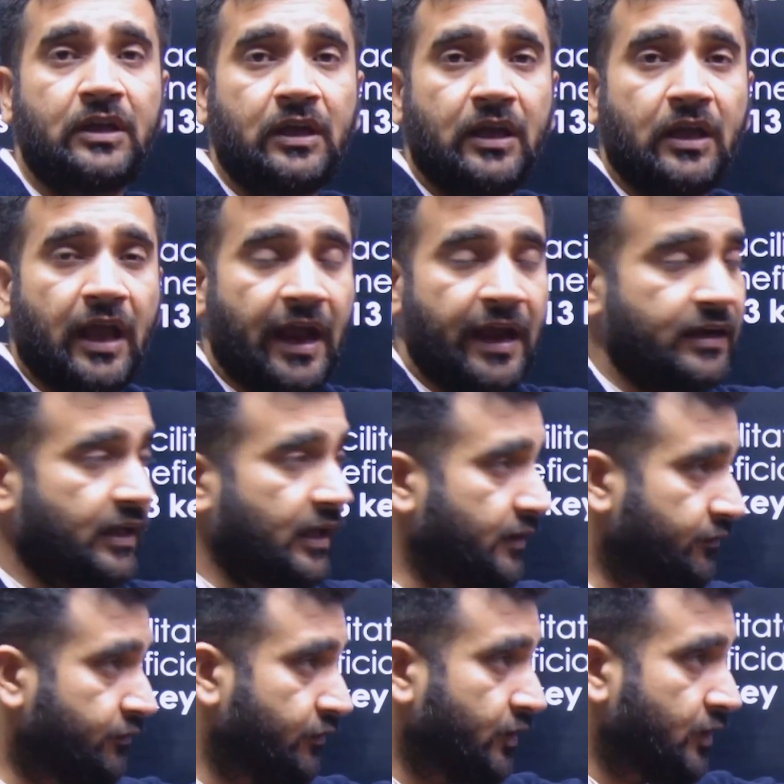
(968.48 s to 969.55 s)
And
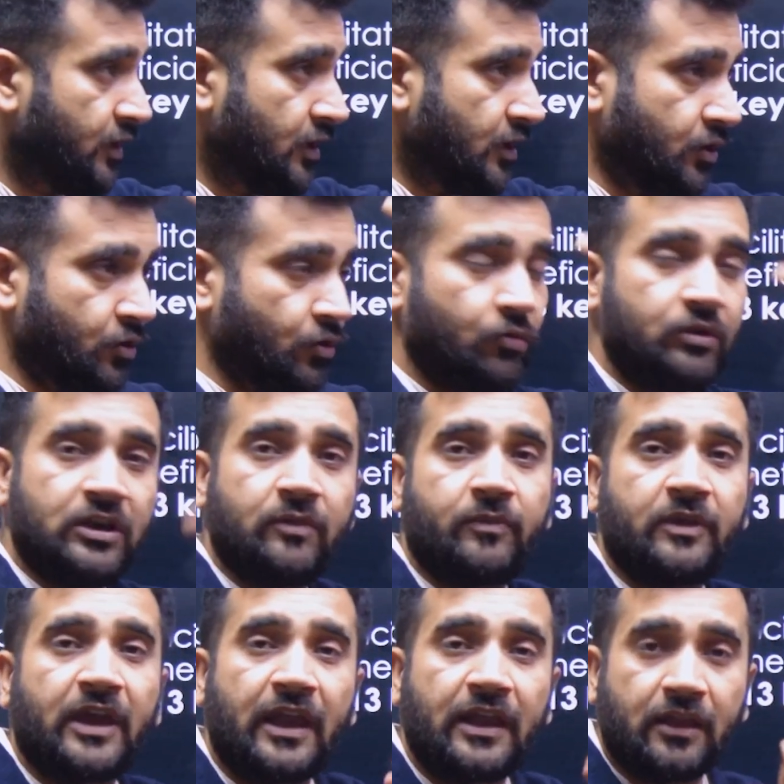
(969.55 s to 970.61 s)
if
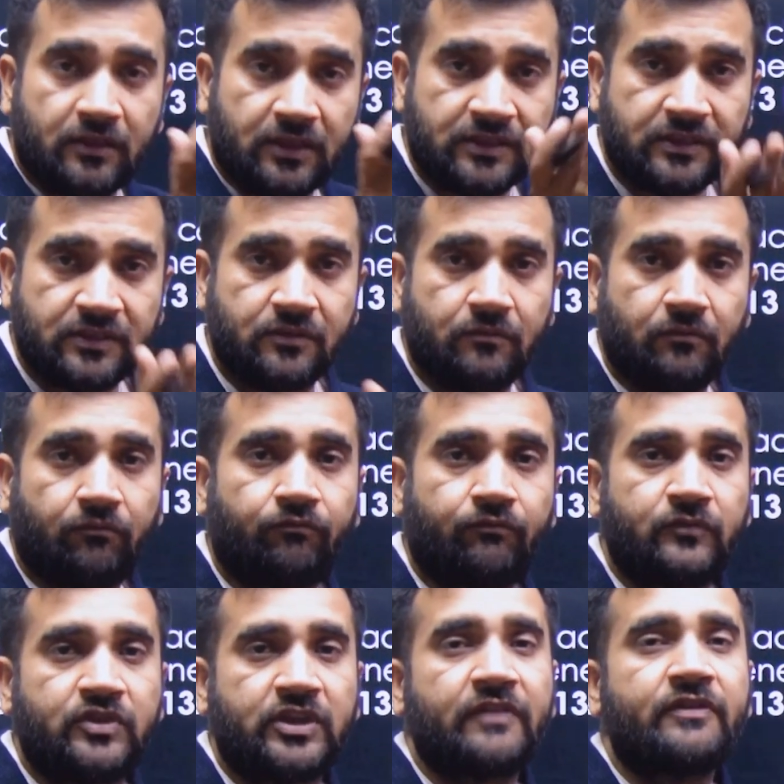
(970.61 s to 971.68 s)
DPI, this
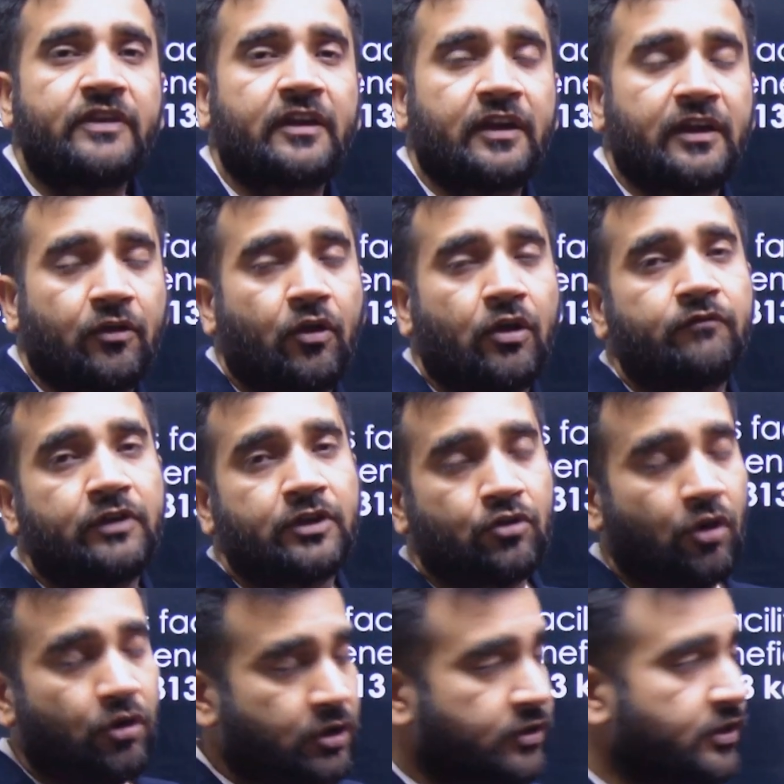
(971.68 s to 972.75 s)
Jandan and all were
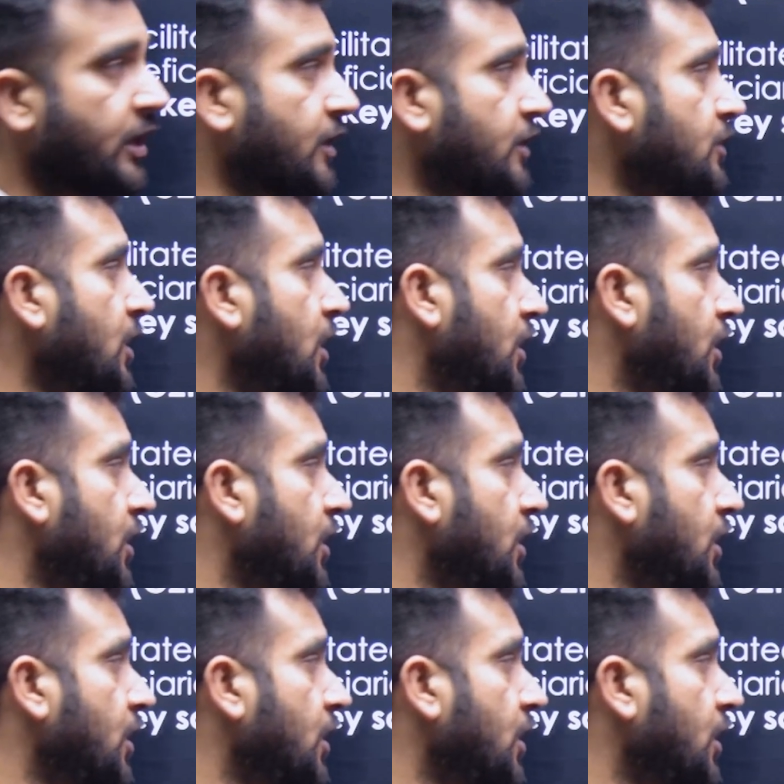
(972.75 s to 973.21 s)
not there,